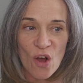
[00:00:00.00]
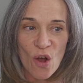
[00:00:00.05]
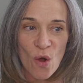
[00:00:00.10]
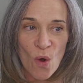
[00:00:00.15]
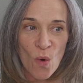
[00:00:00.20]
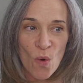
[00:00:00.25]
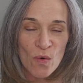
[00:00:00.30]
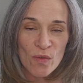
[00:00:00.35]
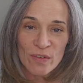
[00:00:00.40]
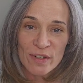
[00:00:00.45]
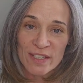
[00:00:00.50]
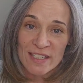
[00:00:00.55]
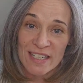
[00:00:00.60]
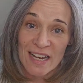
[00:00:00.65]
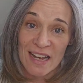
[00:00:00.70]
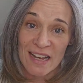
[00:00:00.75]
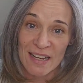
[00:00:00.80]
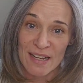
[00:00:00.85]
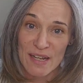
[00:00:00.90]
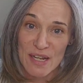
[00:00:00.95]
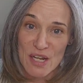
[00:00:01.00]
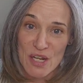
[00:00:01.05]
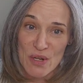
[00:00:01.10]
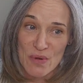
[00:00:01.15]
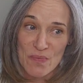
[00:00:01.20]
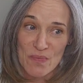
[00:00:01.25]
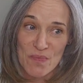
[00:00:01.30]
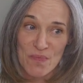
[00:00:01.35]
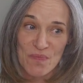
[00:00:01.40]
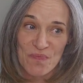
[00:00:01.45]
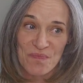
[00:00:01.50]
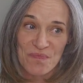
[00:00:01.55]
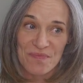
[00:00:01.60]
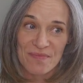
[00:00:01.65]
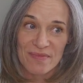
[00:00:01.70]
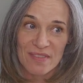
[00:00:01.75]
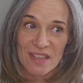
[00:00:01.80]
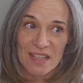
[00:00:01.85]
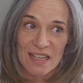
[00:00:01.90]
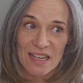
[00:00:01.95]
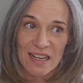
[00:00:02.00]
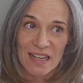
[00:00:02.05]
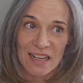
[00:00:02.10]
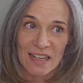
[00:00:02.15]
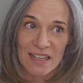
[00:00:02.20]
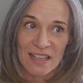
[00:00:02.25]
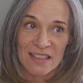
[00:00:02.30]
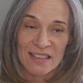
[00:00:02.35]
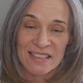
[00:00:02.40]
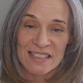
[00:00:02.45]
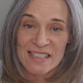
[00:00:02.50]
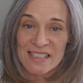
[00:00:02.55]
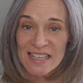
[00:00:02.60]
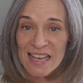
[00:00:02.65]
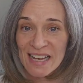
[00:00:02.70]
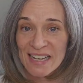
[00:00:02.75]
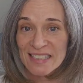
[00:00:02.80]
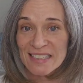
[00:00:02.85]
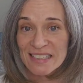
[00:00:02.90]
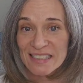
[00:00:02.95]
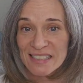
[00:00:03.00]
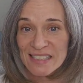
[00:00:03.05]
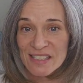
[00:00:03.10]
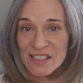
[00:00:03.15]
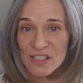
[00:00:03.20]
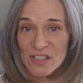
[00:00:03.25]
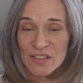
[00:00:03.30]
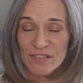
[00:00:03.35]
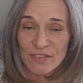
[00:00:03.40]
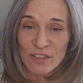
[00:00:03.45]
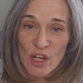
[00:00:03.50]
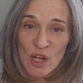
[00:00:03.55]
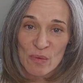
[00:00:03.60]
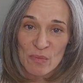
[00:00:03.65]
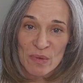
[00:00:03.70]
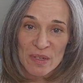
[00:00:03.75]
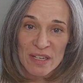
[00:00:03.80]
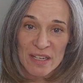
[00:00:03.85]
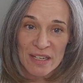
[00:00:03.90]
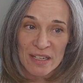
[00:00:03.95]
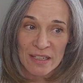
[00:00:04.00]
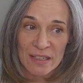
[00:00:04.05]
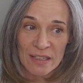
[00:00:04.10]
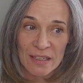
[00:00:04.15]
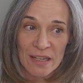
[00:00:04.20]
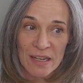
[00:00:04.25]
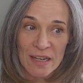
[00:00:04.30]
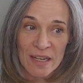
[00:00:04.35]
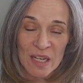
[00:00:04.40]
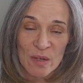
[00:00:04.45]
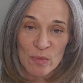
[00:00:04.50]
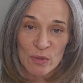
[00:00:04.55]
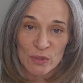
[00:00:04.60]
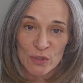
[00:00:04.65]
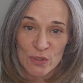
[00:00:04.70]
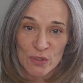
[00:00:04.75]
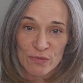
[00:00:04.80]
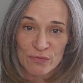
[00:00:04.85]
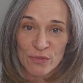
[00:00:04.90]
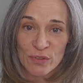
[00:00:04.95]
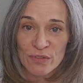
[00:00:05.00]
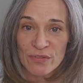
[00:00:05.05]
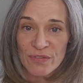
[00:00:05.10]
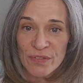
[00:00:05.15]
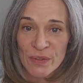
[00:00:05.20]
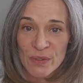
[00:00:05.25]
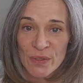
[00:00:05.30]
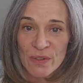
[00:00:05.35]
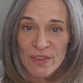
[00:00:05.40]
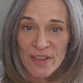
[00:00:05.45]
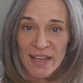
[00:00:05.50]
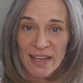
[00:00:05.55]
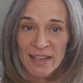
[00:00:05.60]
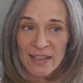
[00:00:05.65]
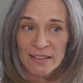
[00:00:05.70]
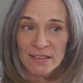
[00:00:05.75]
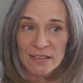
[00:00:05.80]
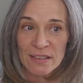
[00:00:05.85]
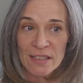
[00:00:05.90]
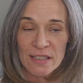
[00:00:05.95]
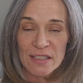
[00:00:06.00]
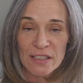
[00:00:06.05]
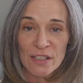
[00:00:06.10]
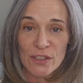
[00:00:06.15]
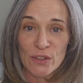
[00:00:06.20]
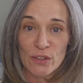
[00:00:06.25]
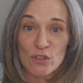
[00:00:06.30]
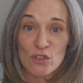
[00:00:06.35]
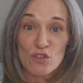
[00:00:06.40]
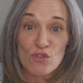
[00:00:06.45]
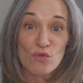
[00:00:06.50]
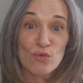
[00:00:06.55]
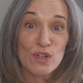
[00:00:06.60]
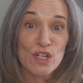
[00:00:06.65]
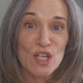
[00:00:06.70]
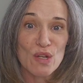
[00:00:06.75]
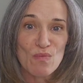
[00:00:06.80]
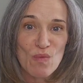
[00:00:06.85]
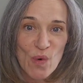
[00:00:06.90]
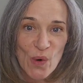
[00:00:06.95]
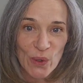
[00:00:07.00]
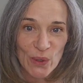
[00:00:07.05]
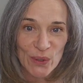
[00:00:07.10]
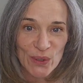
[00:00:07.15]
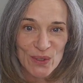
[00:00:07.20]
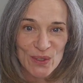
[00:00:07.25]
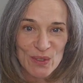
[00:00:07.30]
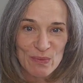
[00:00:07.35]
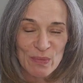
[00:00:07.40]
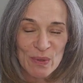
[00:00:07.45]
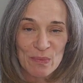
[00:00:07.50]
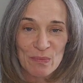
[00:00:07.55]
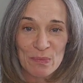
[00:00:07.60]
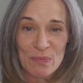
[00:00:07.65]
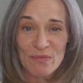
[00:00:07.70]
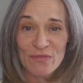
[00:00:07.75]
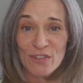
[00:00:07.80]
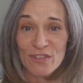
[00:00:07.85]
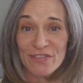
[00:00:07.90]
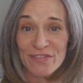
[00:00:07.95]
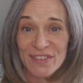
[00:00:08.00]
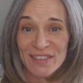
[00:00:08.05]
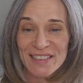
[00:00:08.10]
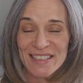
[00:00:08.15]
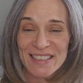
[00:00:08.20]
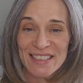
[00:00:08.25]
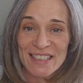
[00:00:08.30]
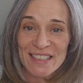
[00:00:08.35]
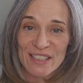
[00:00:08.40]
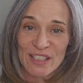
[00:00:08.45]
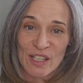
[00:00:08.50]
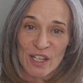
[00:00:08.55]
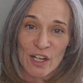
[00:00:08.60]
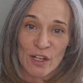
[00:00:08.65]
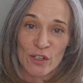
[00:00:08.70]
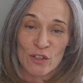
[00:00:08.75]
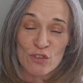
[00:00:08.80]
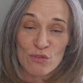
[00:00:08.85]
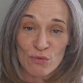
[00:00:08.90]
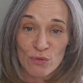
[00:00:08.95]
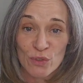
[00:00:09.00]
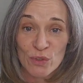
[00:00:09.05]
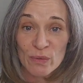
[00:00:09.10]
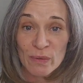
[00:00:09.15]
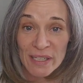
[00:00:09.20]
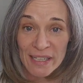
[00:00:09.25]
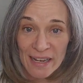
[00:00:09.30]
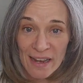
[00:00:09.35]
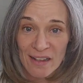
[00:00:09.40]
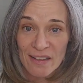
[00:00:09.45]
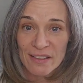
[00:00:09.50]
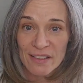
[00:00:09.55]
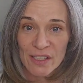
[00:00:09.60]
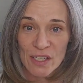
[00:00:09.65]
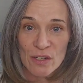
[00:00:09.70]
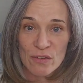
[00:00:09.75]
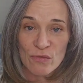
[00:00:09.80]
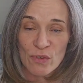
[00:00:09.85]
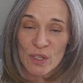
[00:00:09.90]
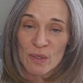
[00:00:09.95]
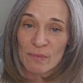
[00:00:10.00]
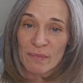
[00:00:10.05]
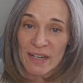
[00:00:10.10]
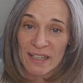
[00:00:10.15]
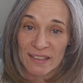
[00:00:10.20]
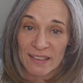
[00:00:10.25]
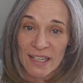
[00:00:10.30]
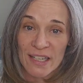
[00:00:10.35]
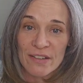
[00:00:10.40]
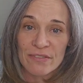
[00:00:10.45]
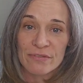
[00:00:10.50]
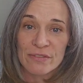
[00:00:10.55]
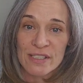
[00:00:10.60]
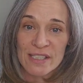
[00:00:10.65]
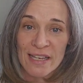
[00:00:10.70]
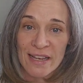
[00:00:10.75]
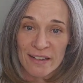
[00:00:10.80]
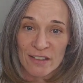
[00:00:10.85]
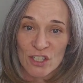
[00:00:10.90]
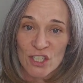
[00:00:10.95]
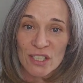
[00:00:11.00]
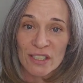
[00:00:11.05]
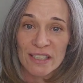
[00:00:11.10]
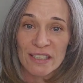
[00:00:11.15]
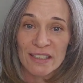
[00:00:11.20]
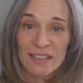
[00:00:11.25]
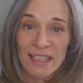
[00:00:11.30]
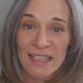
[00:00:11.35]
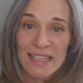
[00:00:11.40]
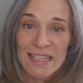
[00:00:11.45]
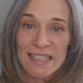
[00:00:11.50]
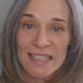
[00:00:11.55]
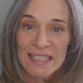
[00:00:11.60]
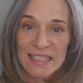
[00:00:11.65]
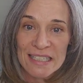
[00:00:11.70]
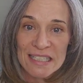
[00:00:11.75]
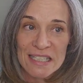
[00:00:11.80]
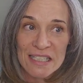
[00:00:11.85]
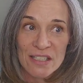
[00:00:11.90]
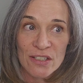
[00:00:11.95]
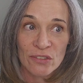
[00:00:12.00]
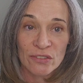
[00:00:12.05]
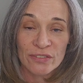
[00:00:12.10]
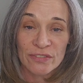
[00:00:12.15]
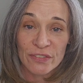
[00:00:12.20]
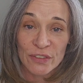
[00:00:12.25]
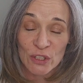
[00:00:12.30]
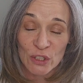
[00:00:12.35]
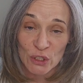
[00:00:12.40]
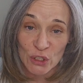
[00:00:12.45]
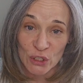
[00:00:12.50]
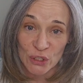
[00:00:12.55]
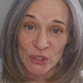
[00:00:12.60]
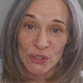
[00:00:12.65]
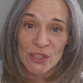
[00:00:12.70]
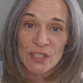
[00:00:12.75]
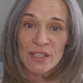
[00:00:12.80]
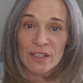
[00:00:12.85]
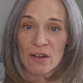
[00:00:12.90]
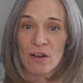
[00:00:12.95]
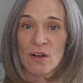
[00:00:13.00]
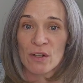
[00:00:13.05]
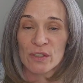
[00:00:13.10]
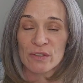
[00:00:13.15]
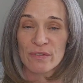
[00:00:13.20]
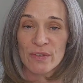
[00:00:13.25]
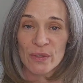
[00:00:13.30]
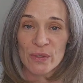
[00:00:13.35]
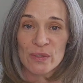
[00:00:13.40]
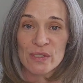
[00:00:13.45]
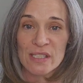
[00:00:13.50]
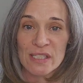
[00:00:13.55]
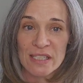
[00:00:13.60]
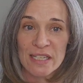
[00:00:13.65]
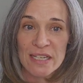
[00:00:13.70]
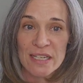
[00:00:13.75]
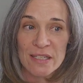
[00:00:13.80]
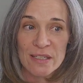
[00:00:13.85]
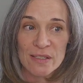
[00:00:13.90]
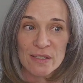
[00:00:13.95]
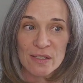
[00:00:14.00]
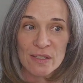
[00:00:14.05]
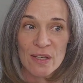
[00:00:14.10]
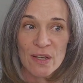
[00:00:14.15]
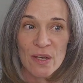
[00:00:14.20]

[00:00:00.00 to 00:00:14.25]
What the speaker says: over time, the sadness of not being able to fulfill that in a dream world, but fulfilling it in a true reality of what my life was actually like and still feel good in all of those things,